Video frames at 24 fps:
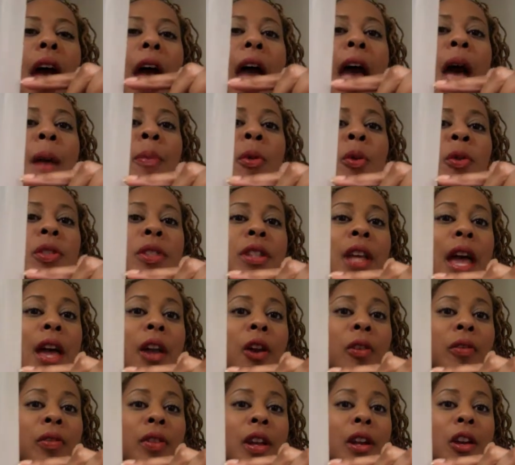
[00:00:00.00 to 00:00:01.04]
apple
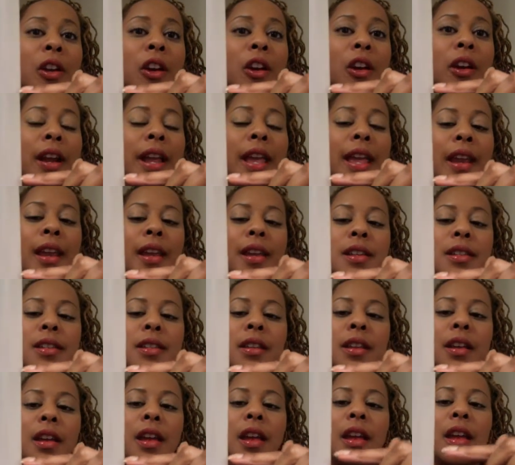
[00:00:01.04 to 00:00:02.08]
cider vinegar in it
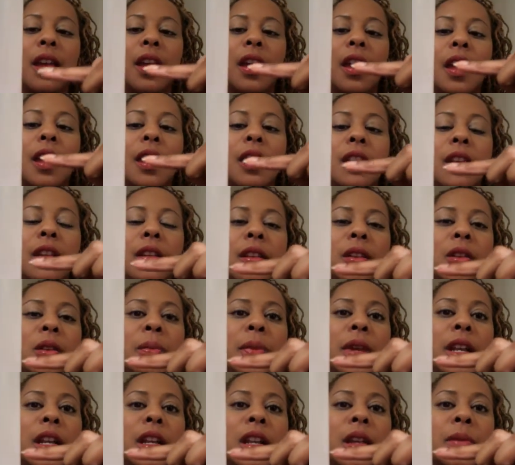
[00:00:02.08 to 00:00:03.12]
and a little
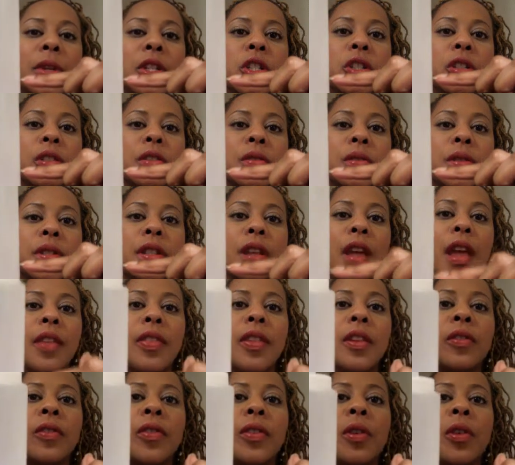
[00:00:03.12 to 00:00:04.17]
bit of lemon juice, and
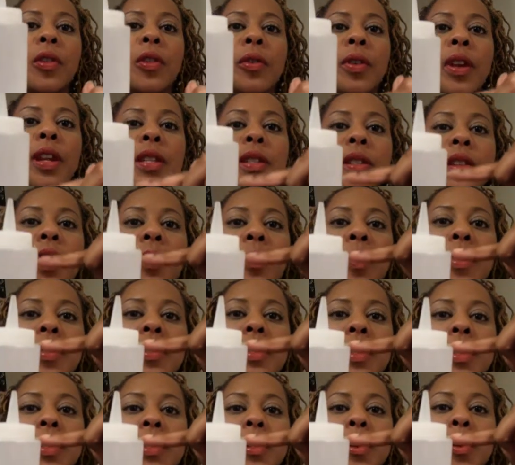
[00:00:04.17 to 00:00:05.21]
then fill the rest of it with
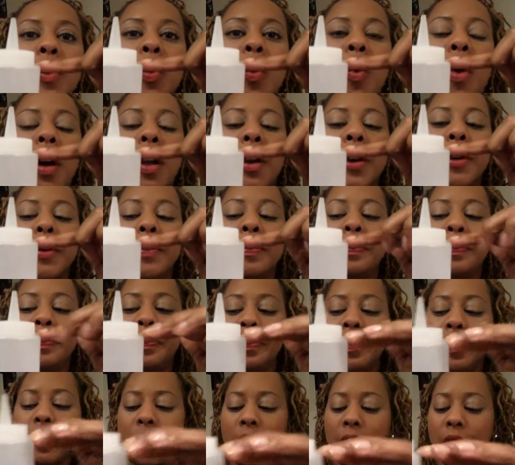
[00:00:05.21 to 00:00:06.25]
distilled water.
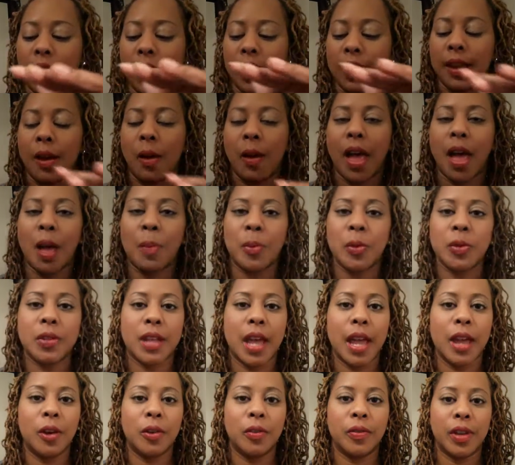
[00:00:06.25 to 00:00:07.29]
Now, apple
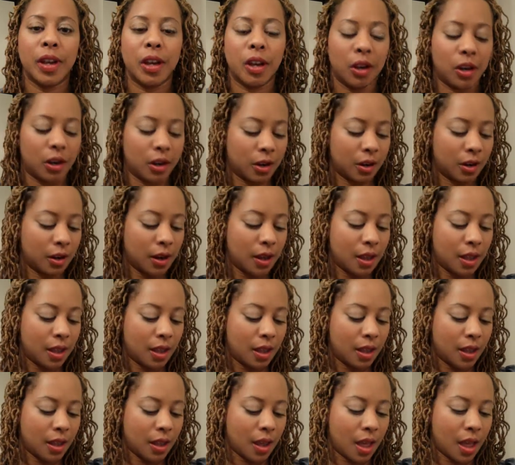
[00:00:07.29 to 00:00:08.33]
cider vinegar
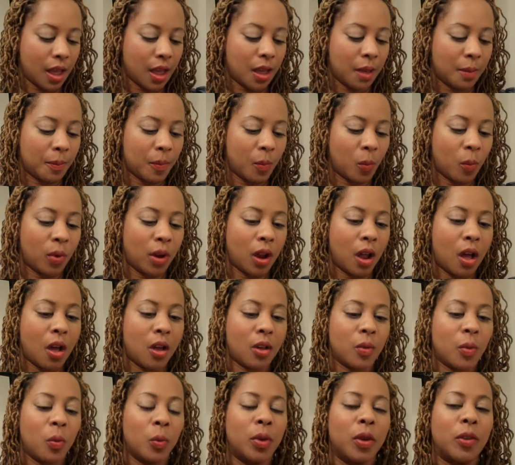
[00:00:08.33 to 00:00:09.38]

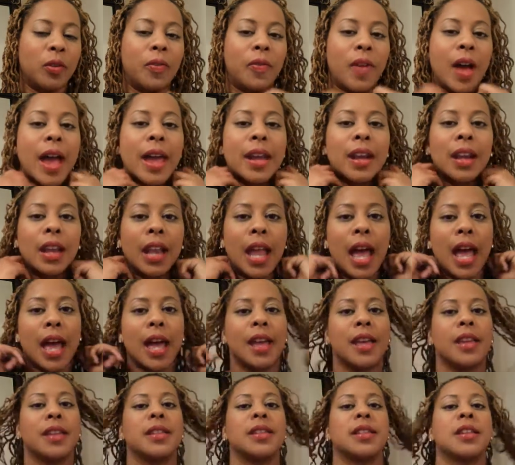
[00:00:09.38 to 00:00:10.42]
will
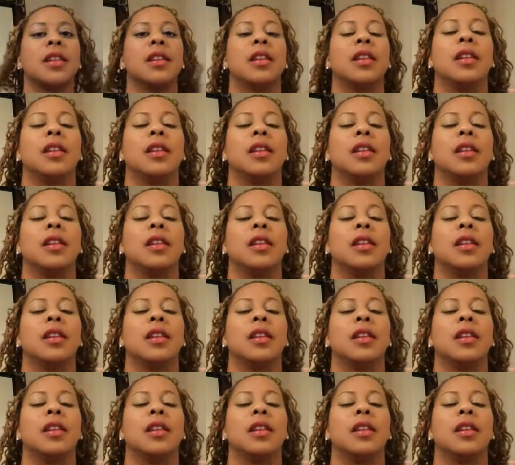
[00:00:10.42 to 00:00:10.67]
finalize